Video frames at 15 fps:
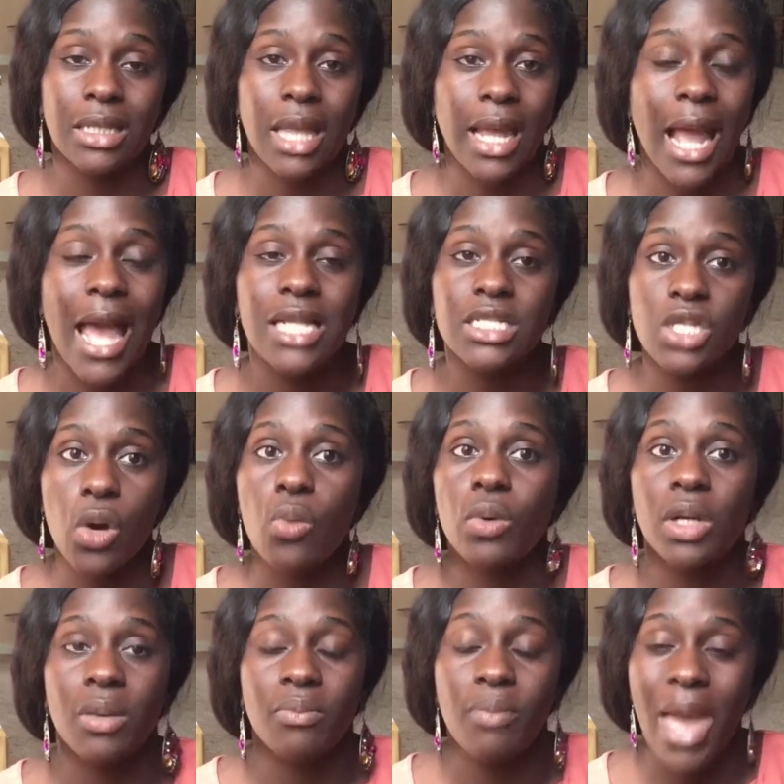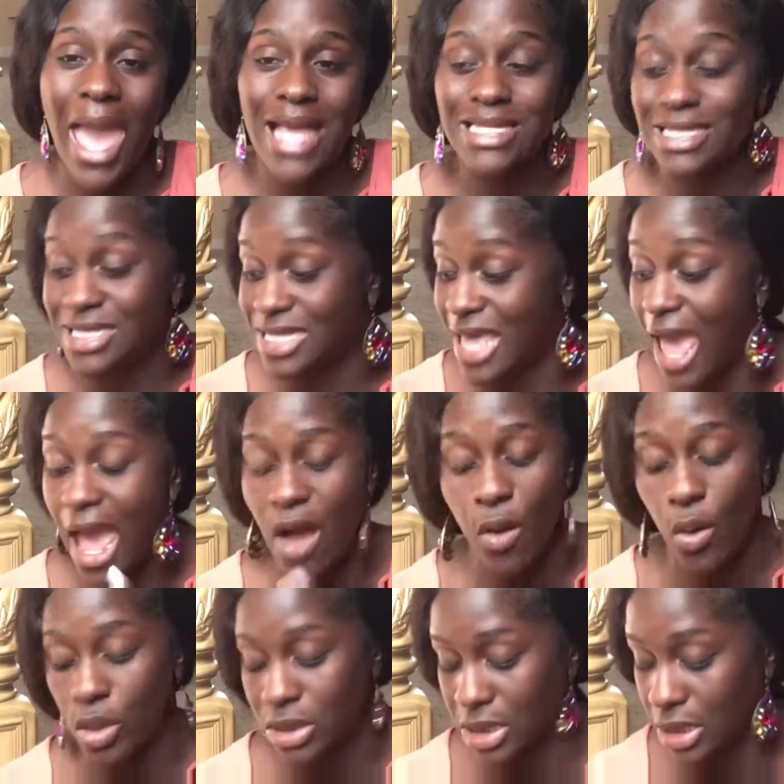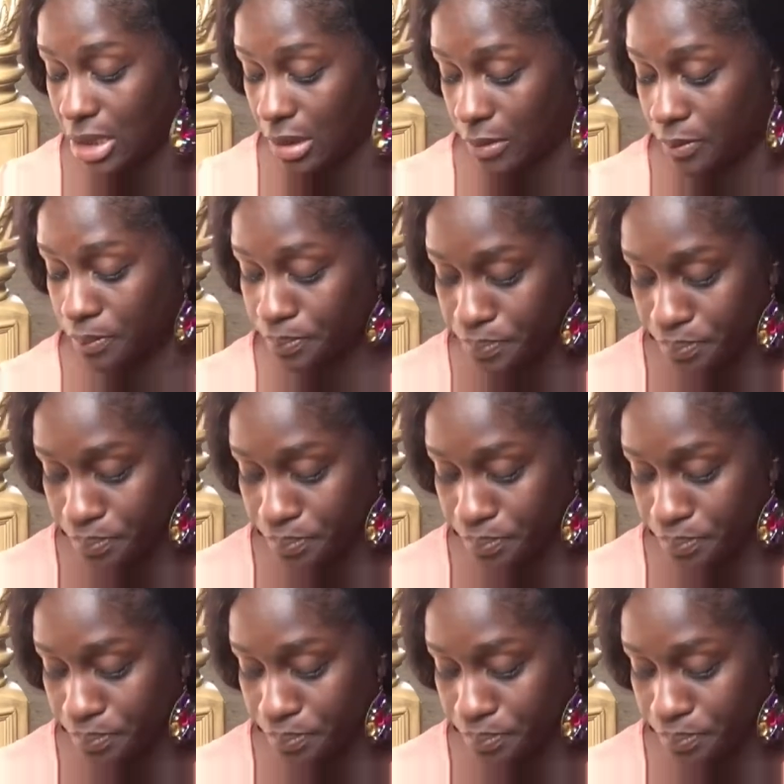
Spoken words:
Like, I don't want to pass that on to them.